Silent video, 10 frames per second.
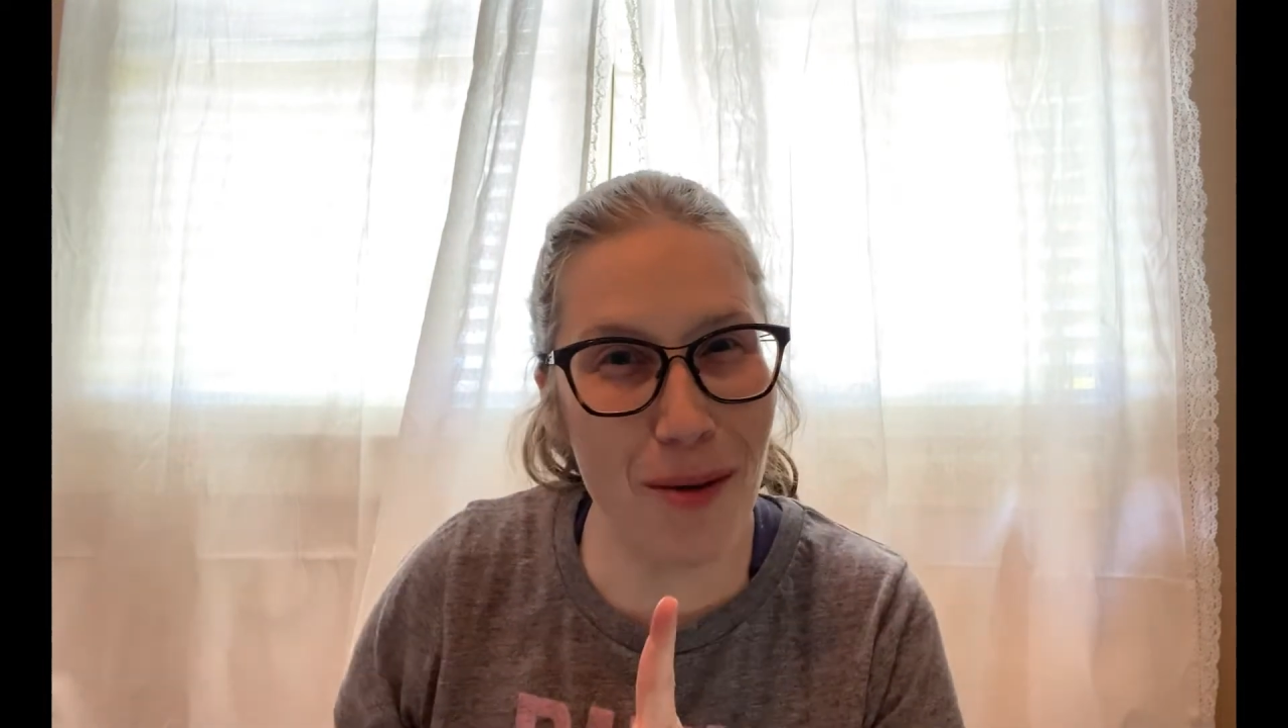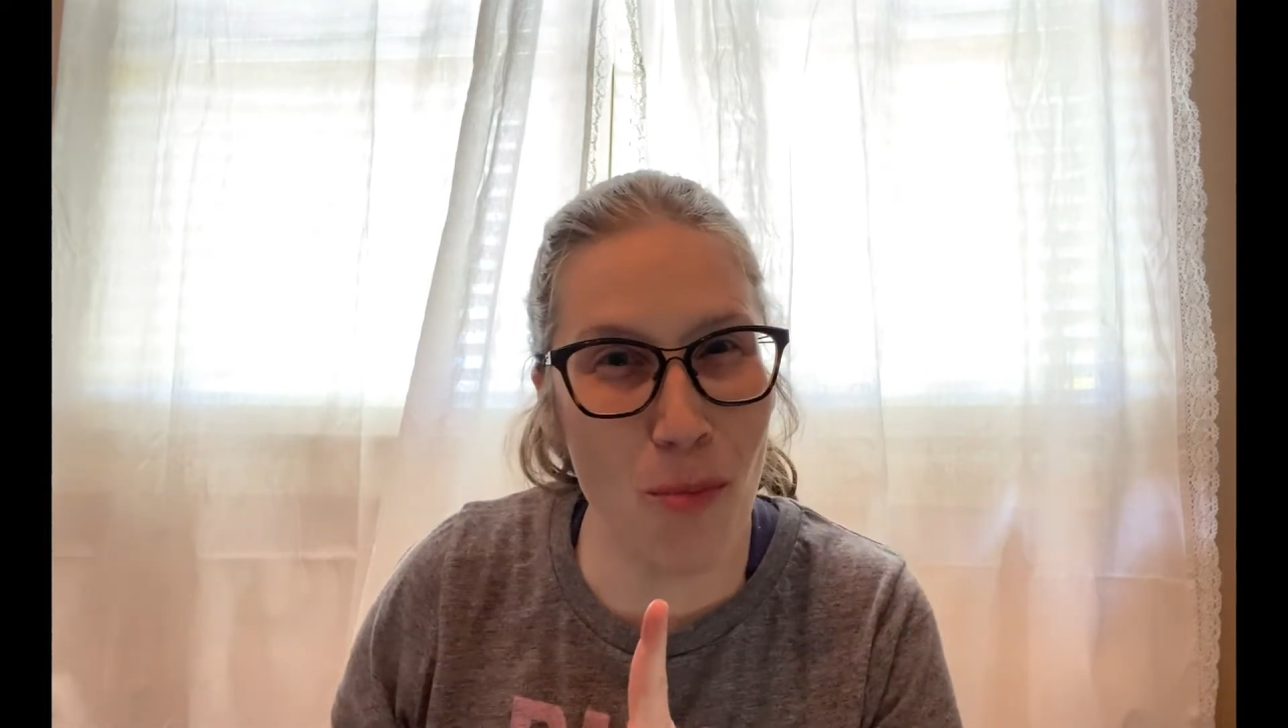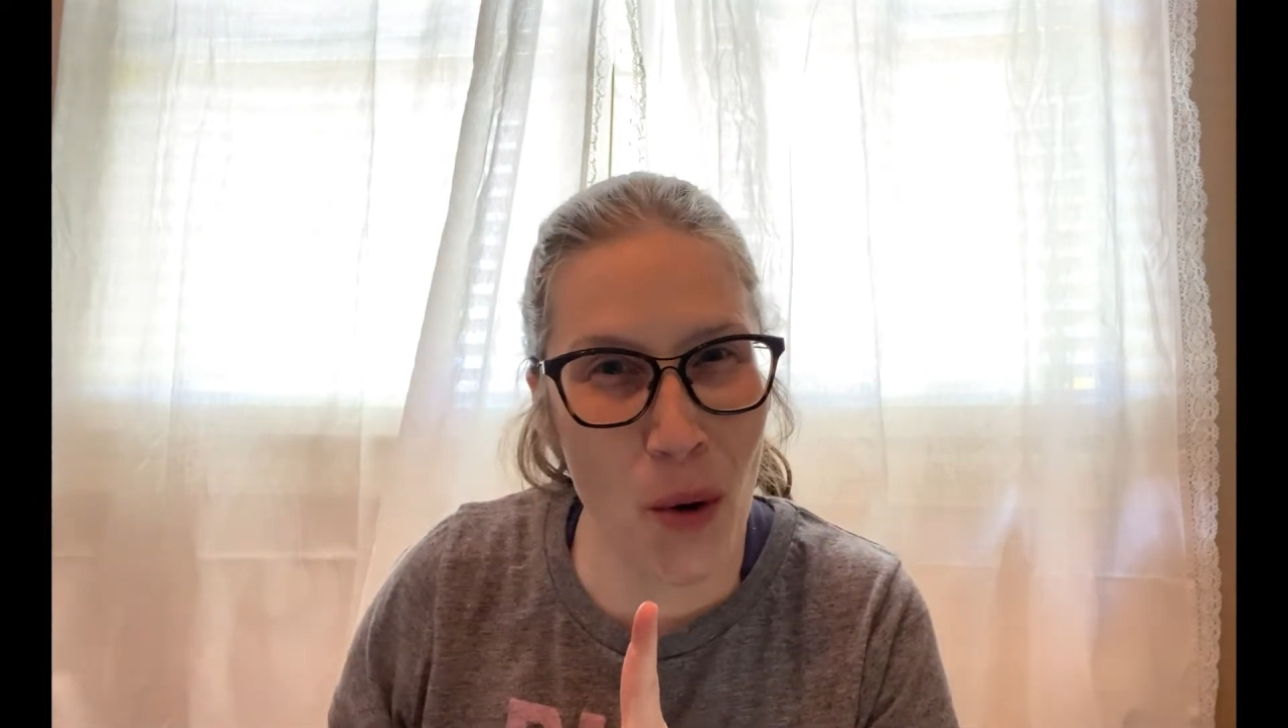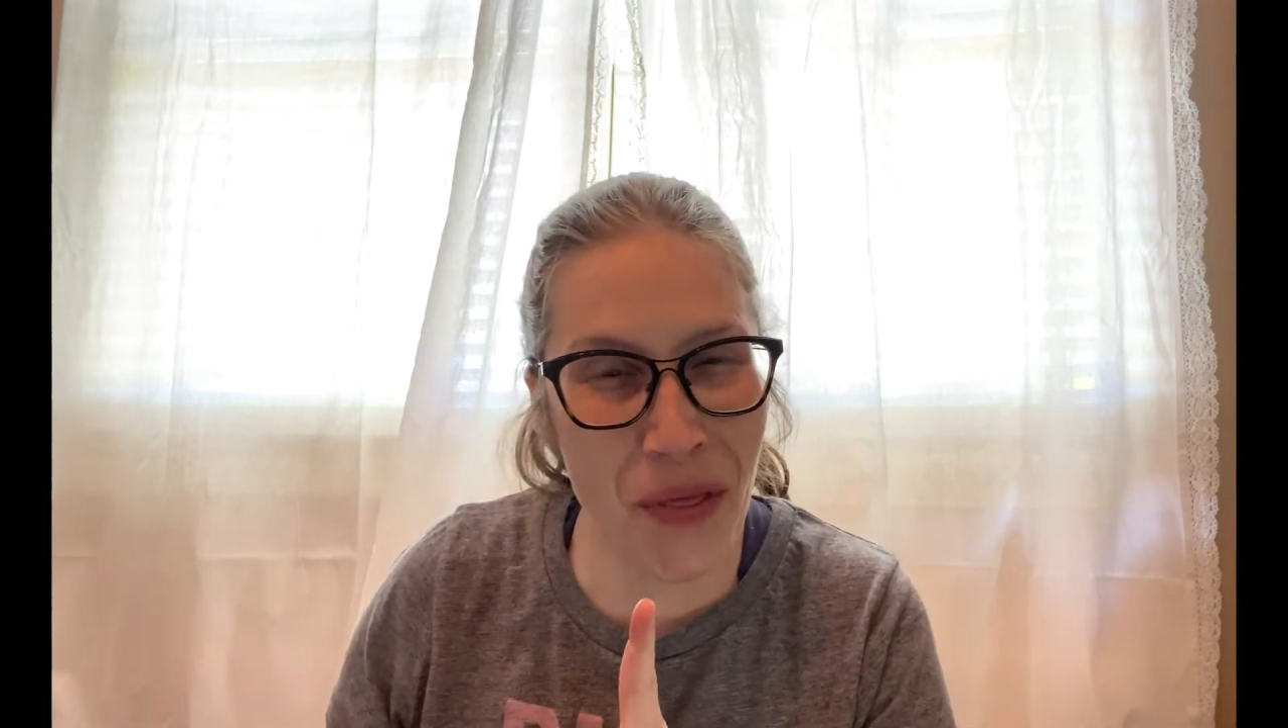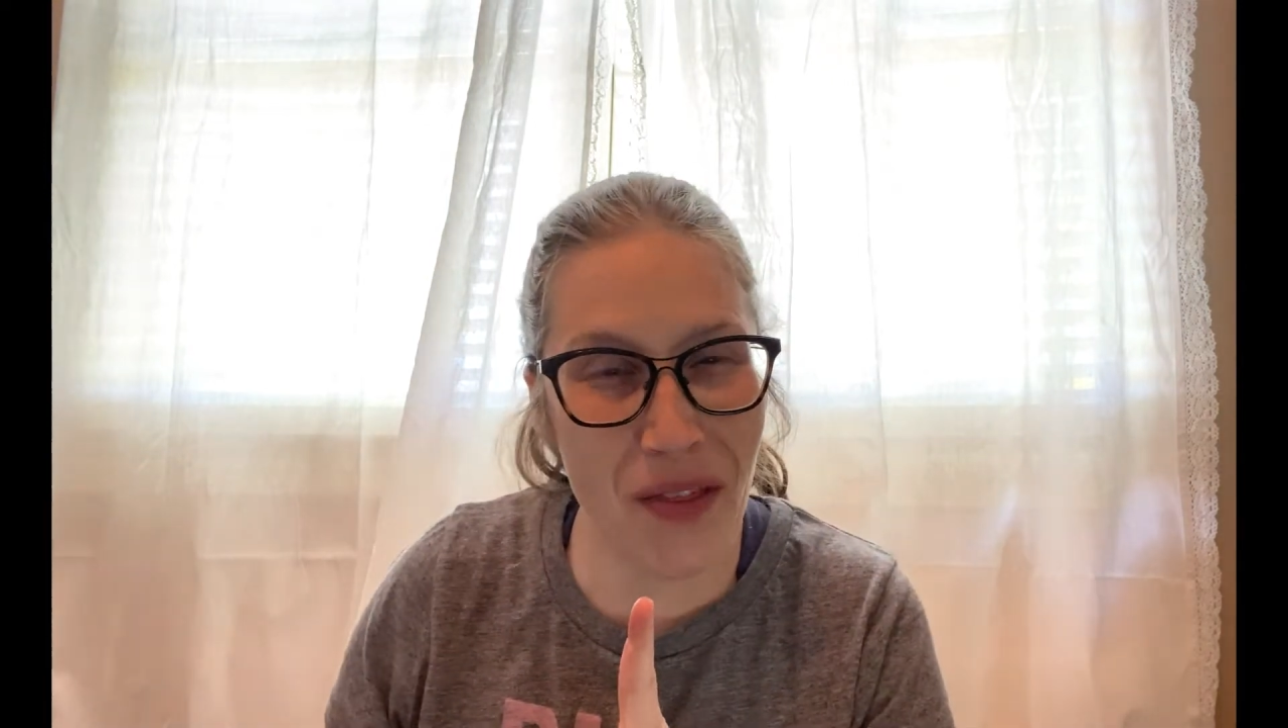
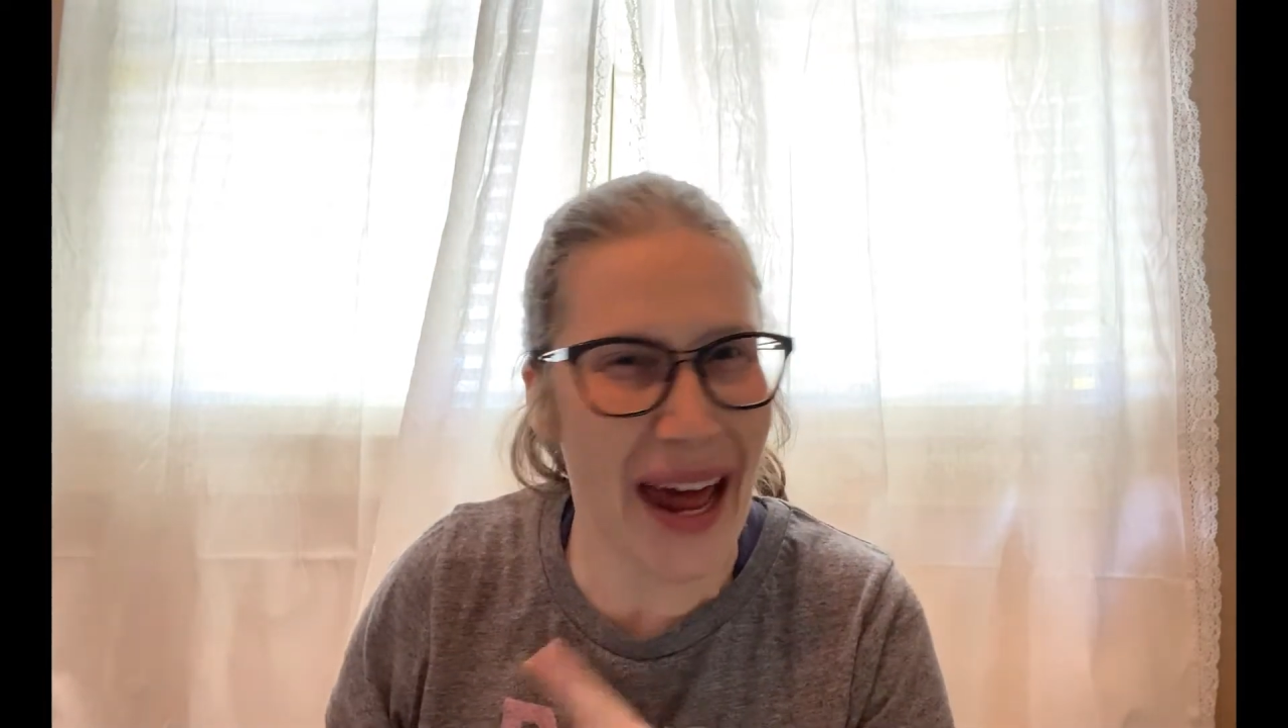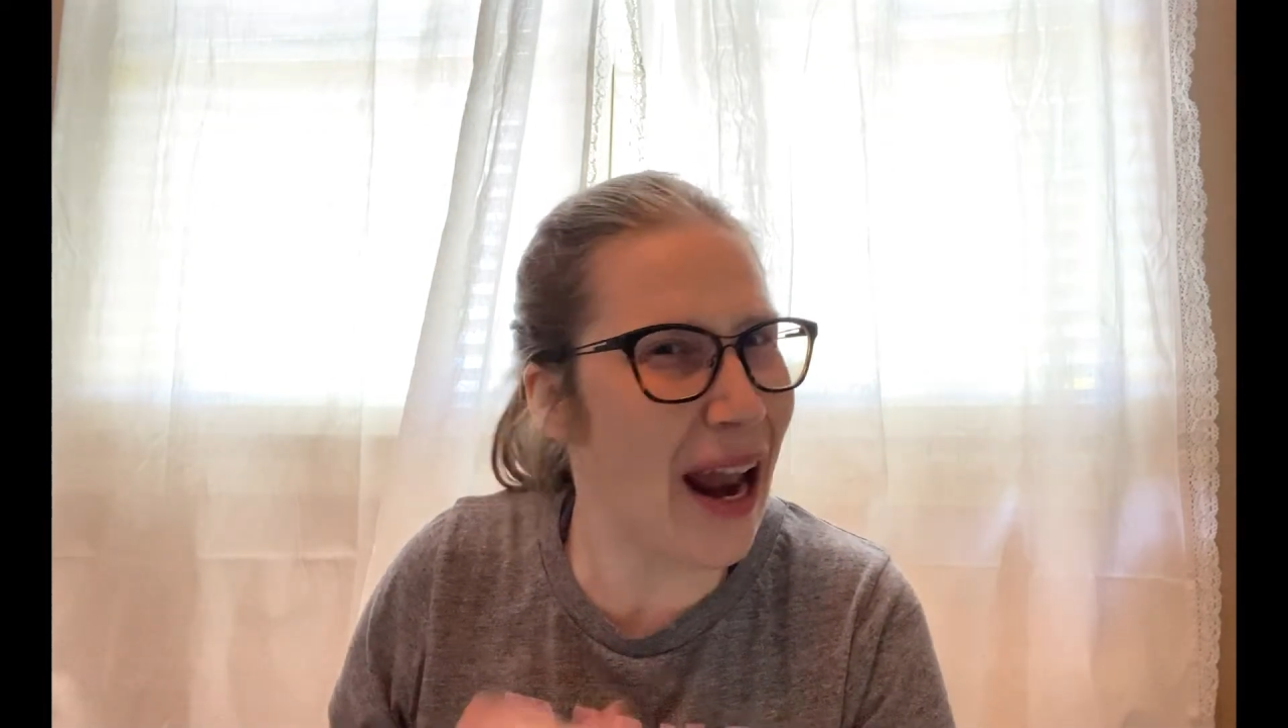more than that.